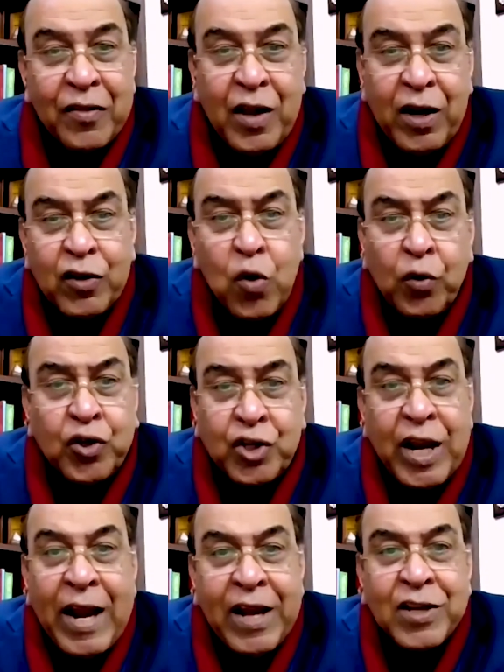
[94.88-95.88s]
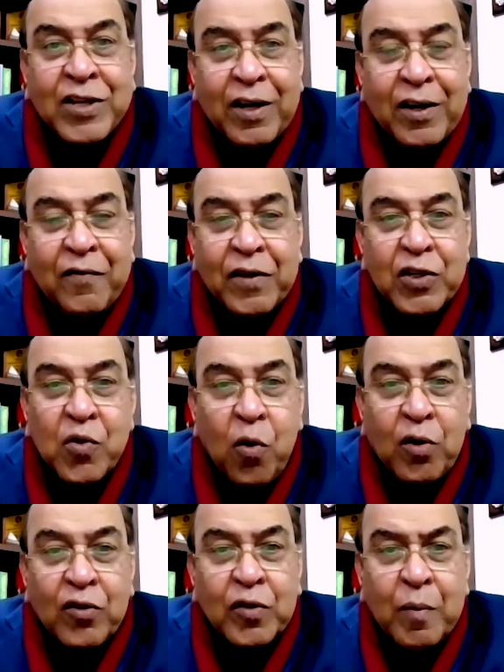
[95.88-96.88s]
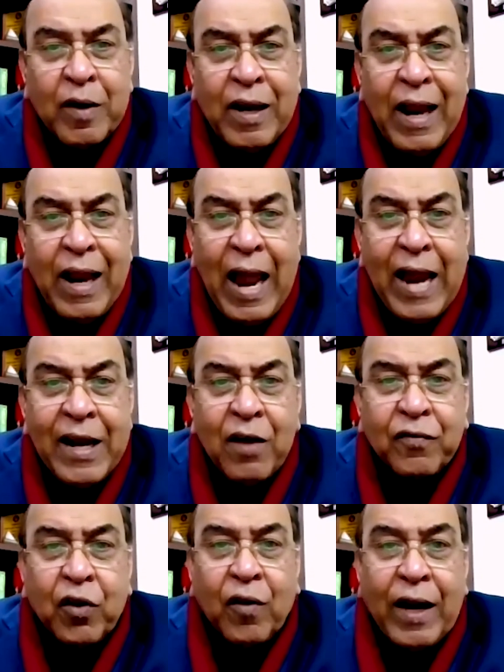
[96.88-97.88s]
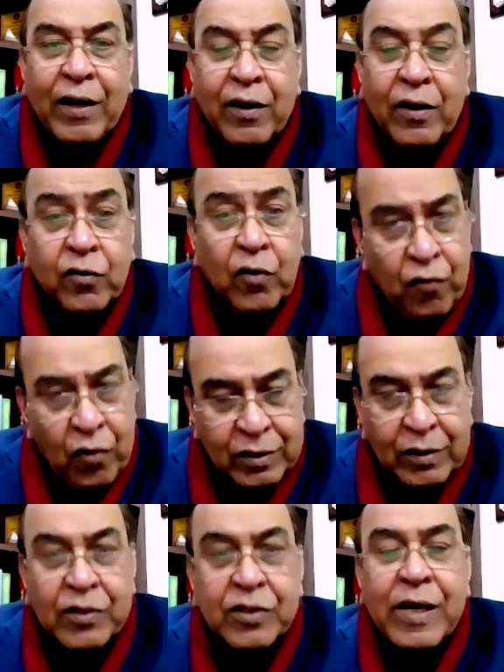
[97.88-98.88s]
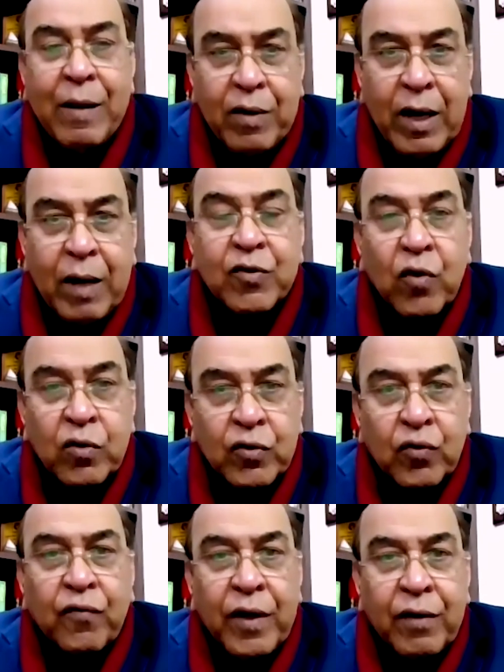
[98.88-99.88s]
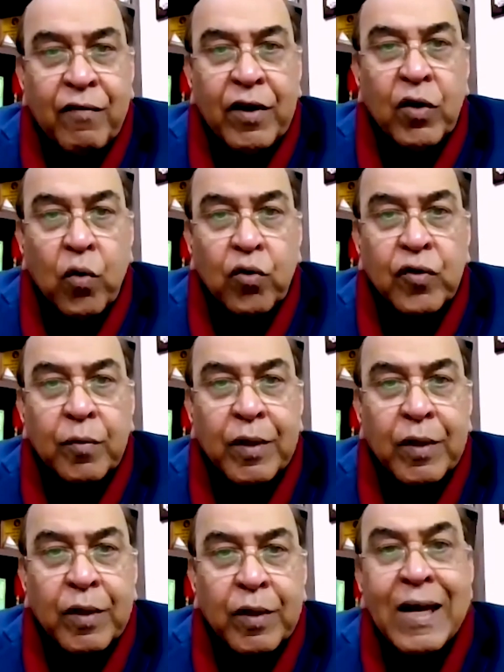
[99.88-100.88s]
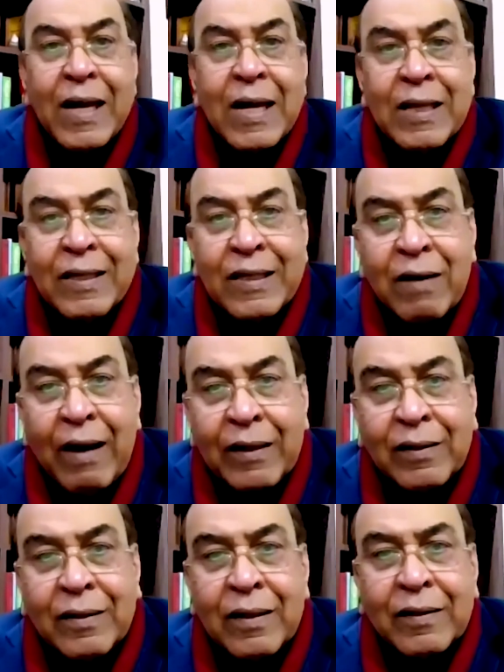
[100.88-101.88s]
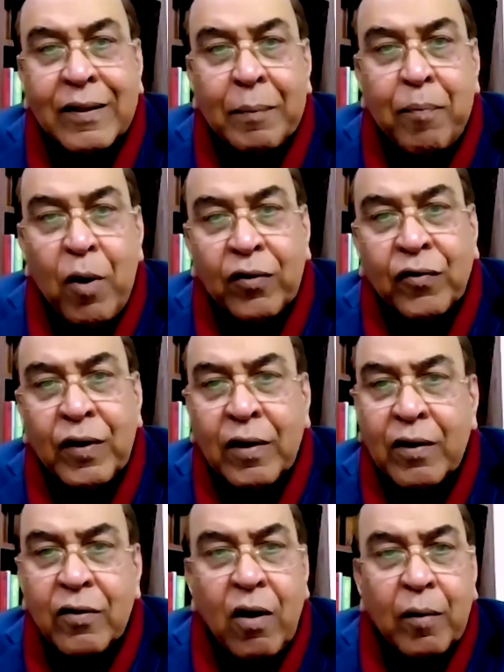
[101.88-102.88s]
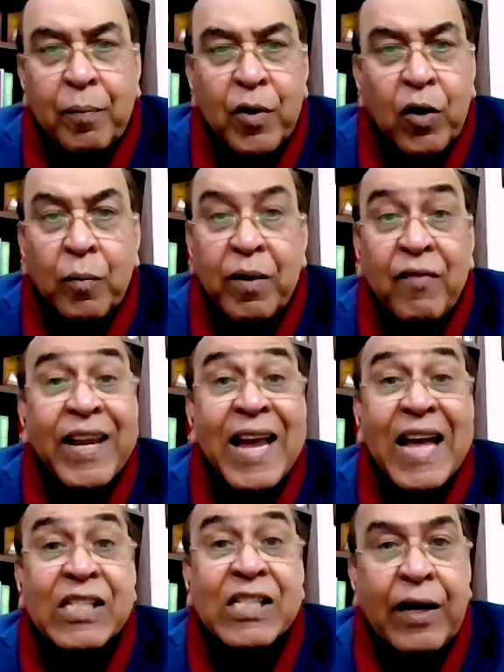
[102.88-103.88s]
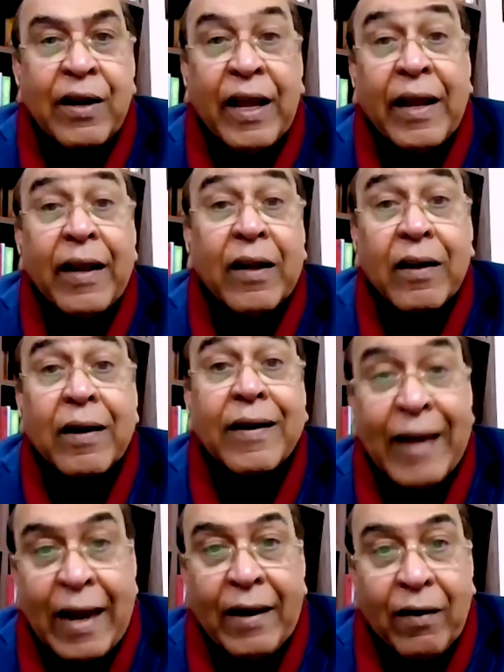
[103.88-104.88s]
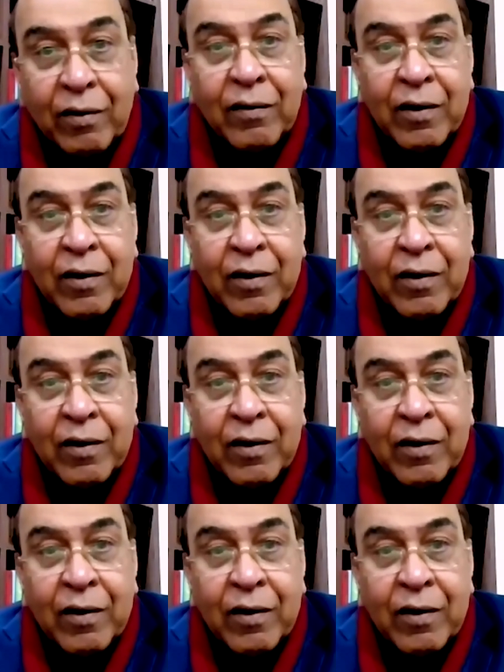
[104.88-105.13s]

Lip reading: There is no change which is noticeable in any of the writings. Of course, at the same time, it's also very, very noticeable that the policy does not appear to be very acidic in content,